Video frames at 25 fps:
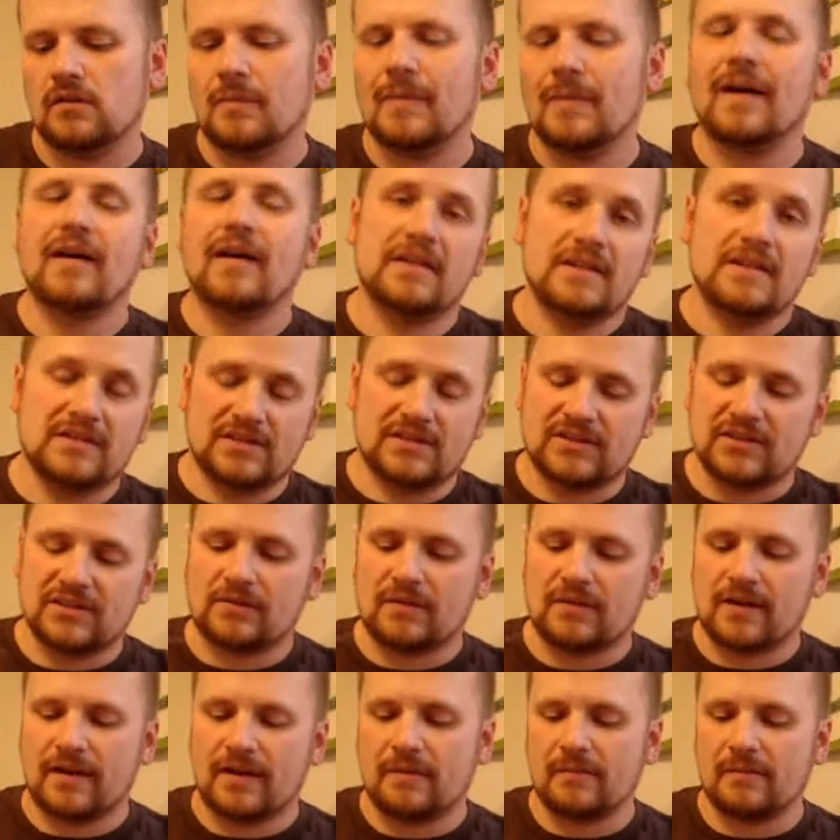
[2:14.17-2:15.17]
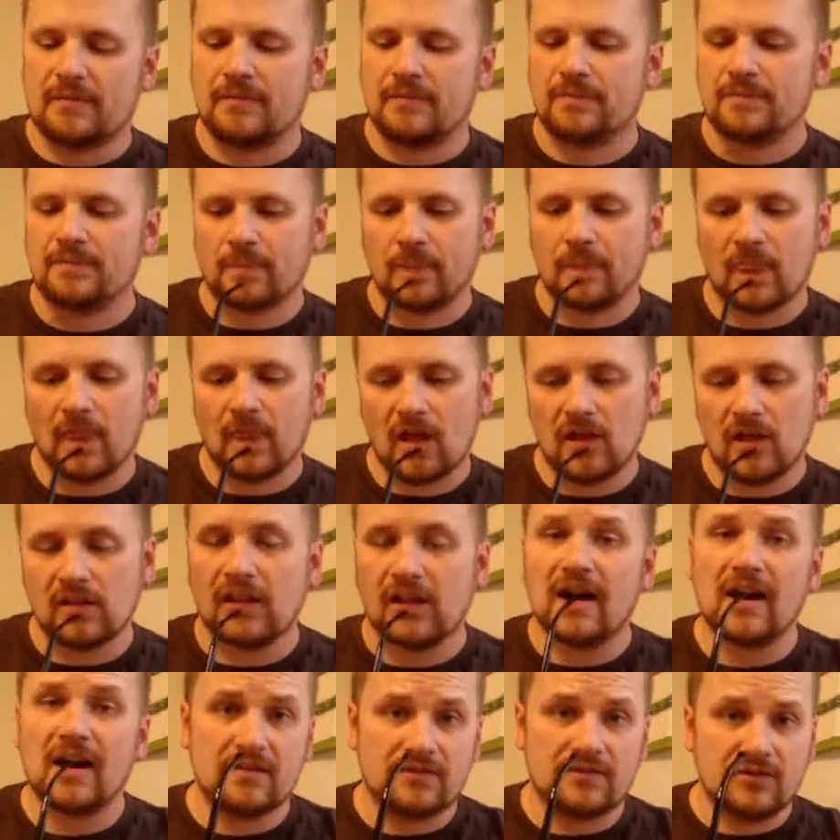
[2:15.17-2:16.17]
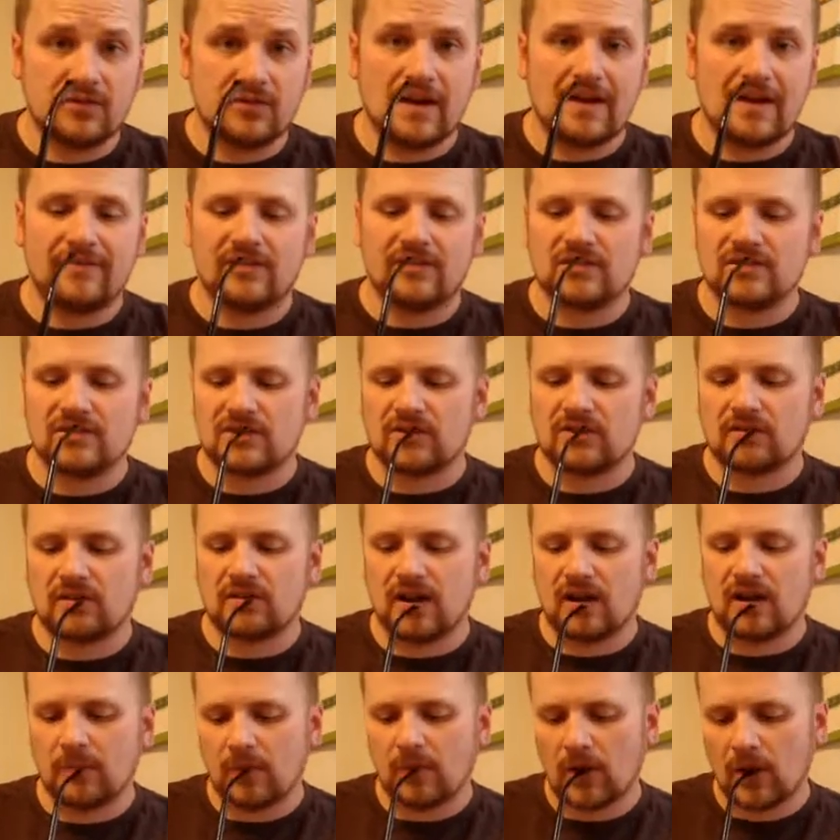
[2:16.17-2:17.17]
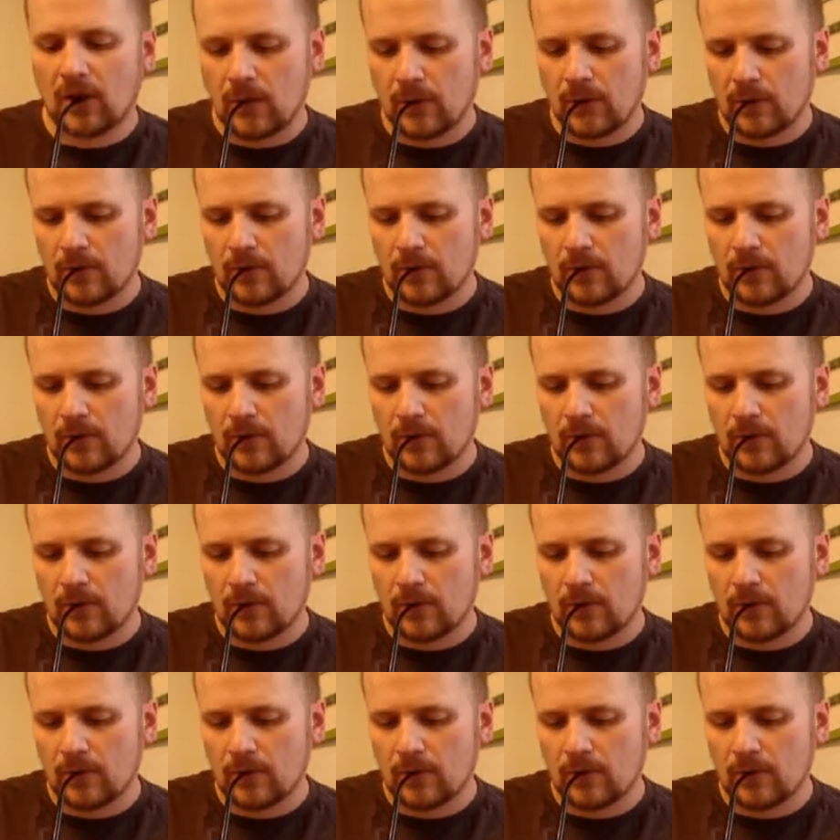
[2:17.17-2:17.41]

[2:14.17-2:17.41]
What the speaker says: about Instagram. A lot of you have Instagram.